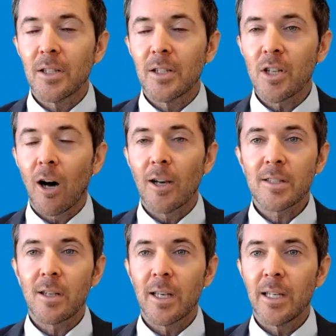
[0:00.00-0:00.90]
Terence
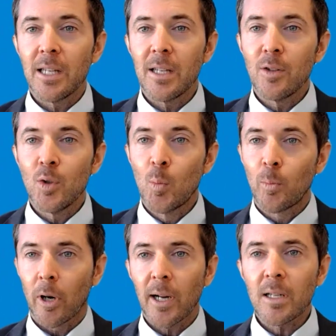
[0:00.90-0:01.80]
asks, any new
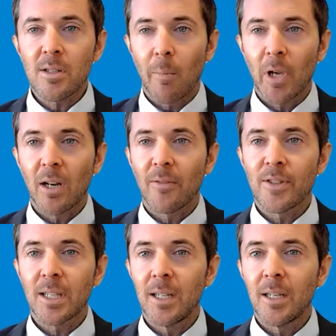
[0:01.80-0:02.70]
products coming out of
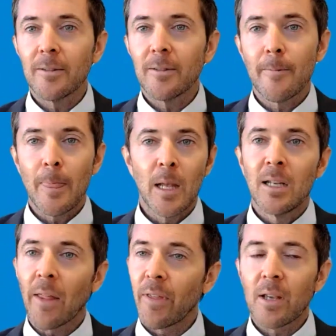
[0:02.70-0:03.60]
Sygnia?
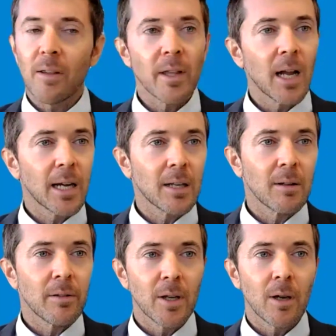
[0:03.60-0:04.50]
Nothing that I can
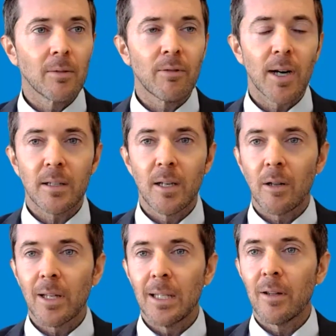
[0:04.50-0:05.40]
think of right now.
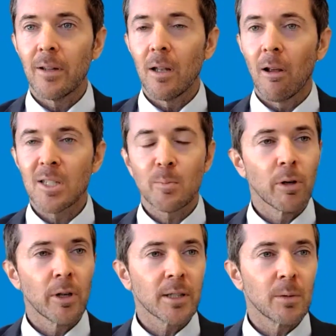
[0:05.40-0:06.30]
The last
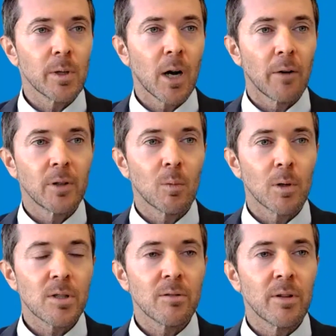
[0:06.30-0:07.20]
product that we offered
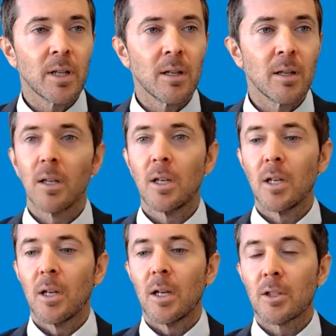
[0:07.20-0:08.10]
was the
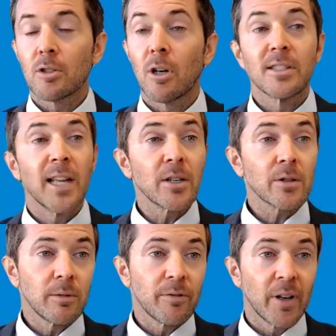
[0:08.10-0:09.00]

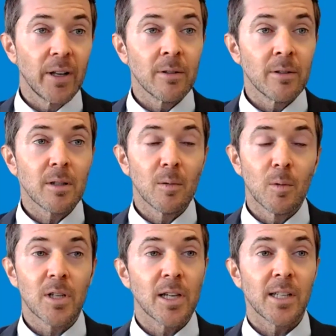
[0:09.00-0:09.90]
transnational fund,
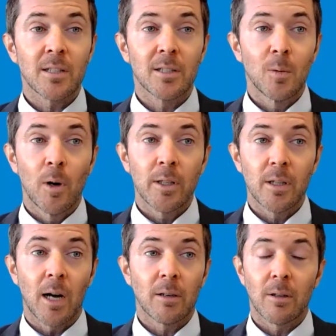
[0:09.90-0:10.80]
which has actually worked
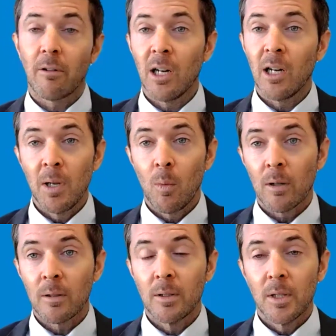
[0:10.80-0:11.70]
out incredibly
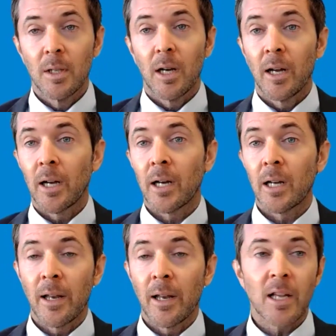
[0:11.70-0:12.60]
well
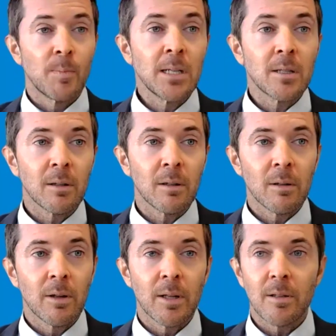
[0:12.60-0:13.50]
and has beaten
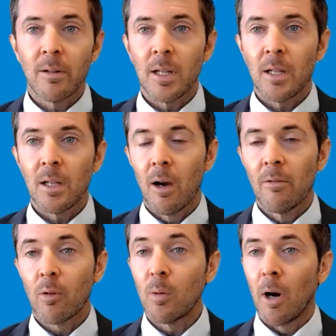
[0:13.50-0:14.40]
the
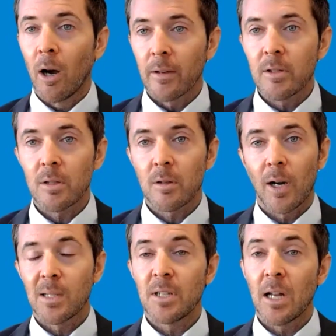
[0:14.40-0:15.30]
overall market
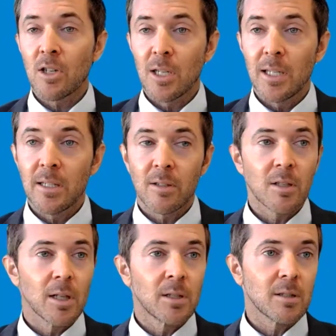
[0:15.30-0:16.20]
quite substantially
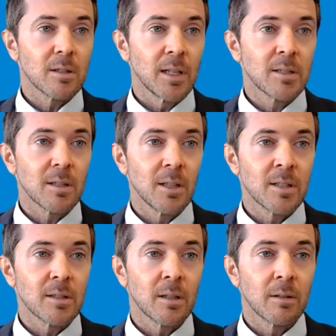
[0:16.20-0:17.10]
since its
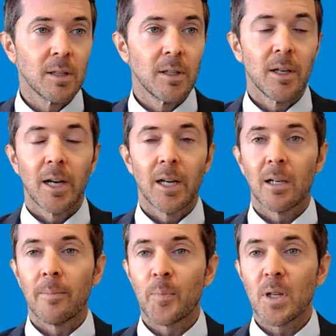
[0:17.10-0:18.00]
listing
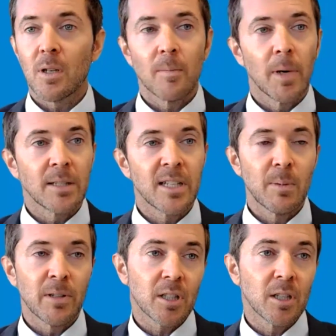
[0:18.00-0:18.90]
about 6
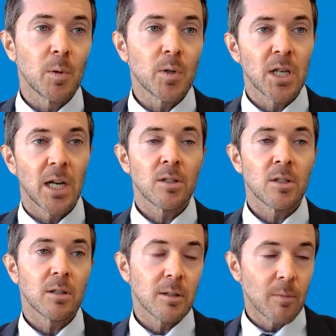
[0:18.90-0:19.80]
months ago, when
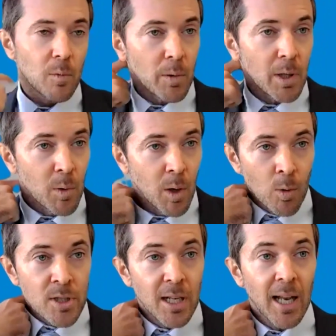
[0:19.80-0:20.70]
we
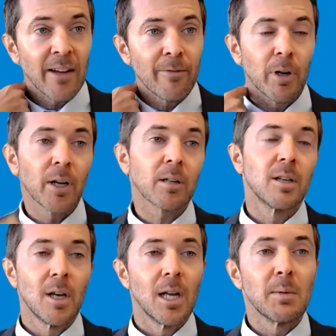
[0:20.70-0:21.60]
launched a live product.
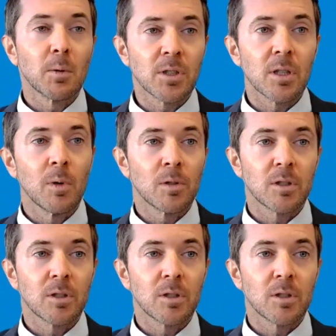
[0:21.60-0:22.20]
We also